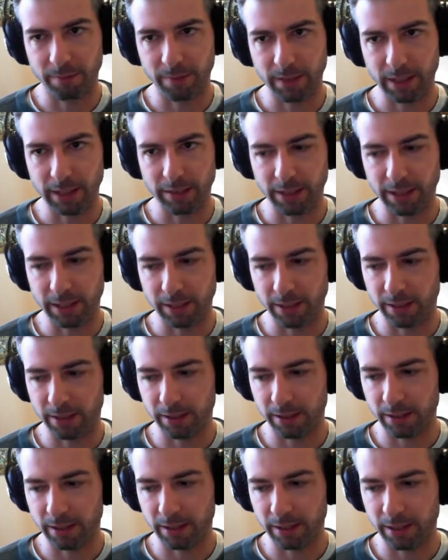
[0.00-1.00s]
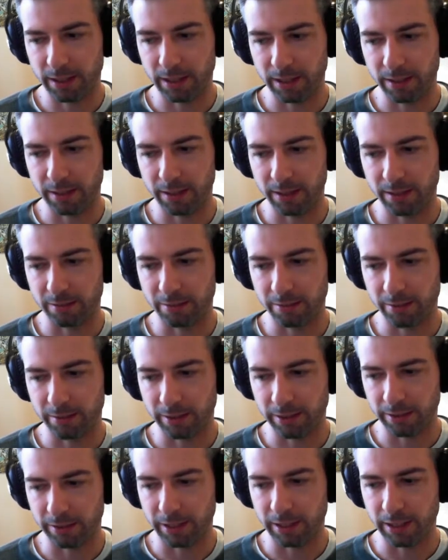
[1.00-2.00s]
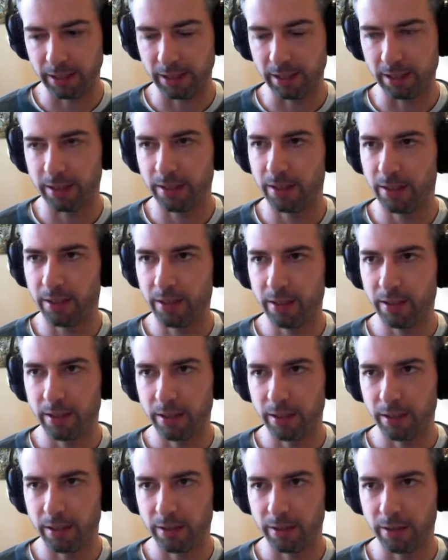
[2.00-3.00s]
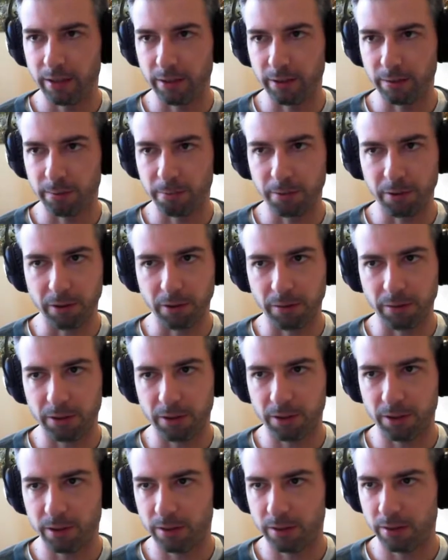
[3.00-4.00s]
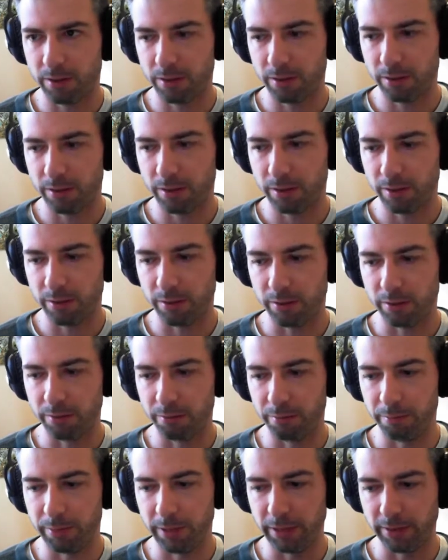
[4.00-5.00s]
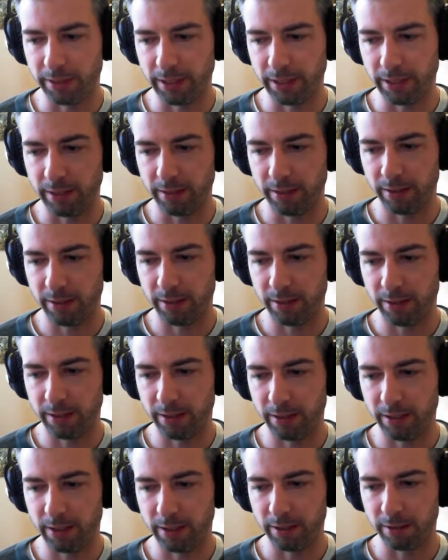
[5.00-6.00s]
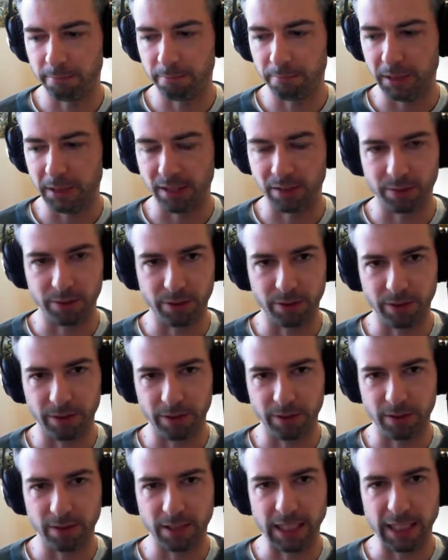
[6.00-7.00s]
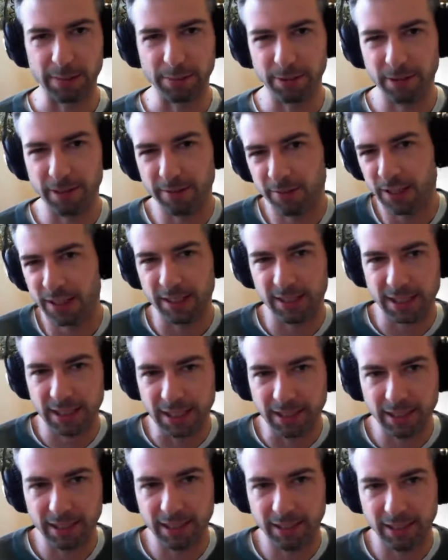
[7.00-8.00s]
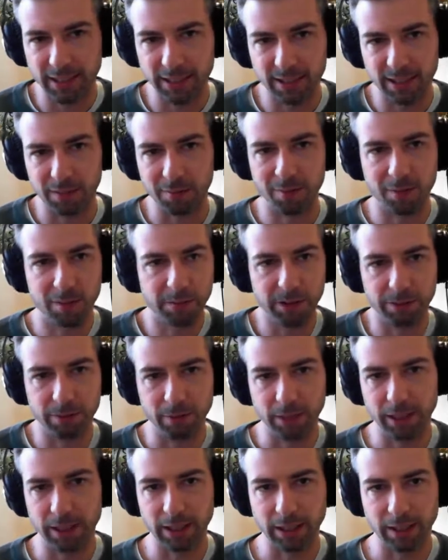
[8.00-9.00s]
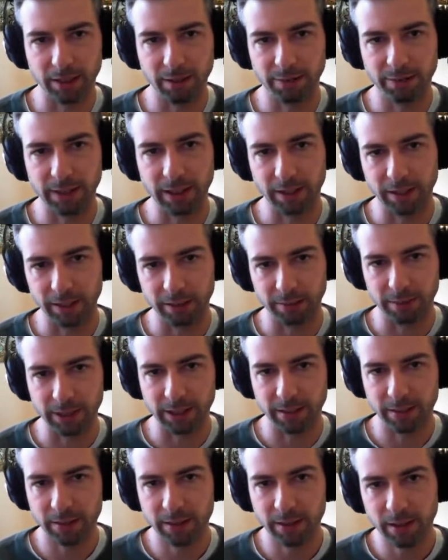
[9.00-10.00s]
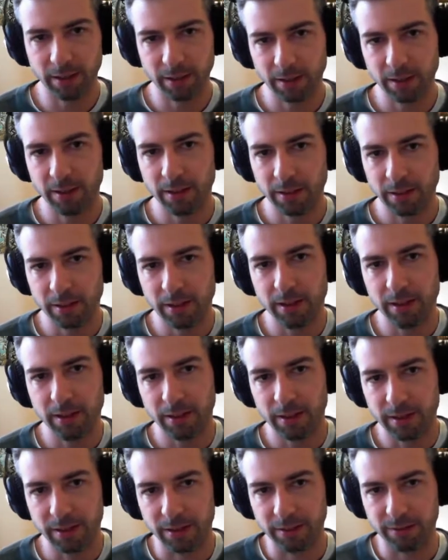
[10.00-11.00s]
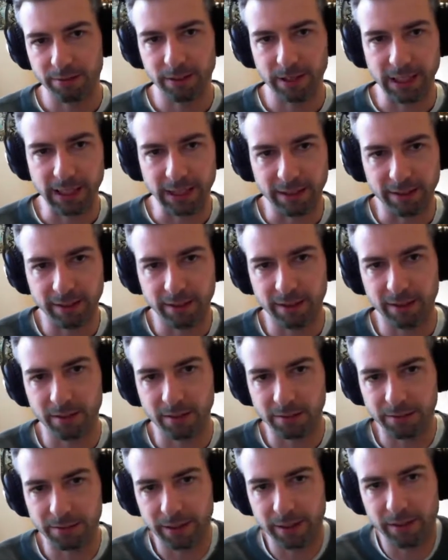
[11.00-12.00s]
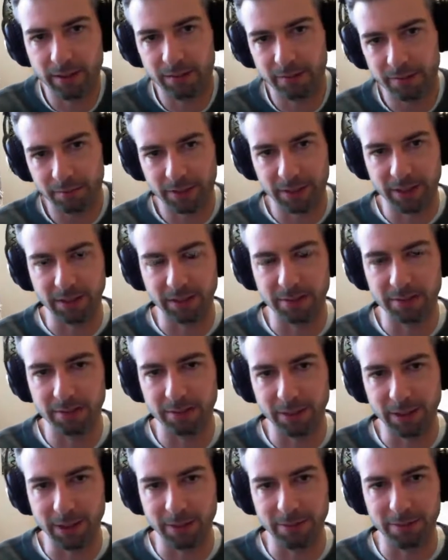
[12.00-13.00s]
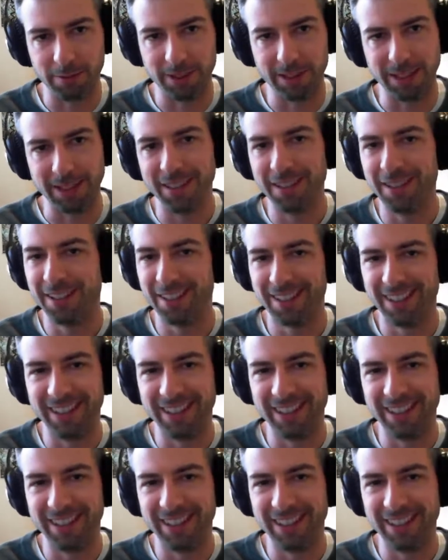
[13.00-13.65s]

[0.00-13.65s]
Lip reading: I think it's a really good approach to building a peaceful and collaborative society, and it seems to be working fairly well for Canada so far. So we'll see.